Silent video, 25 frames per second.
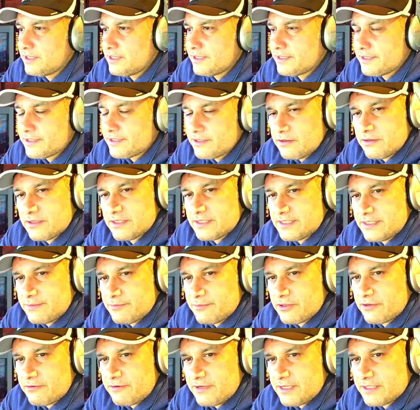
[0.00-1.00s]
You know, the
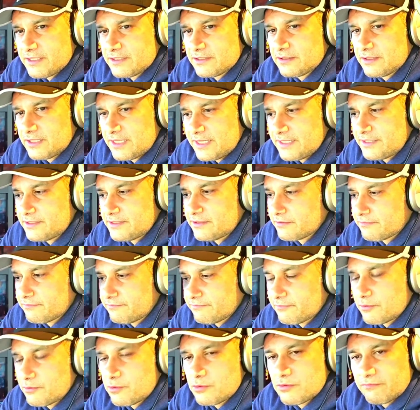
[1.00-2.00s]
Democrats like to
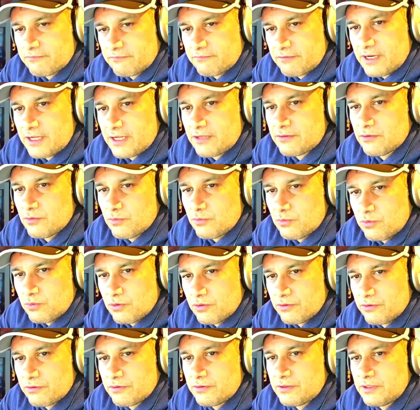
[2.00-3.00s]
throw around the
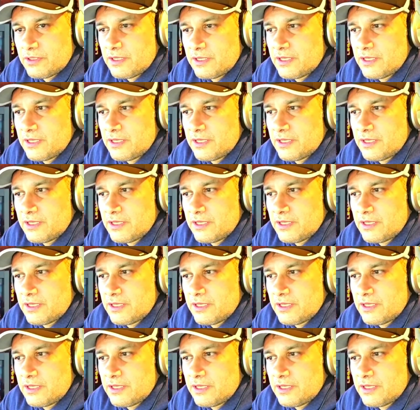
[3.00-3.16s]
word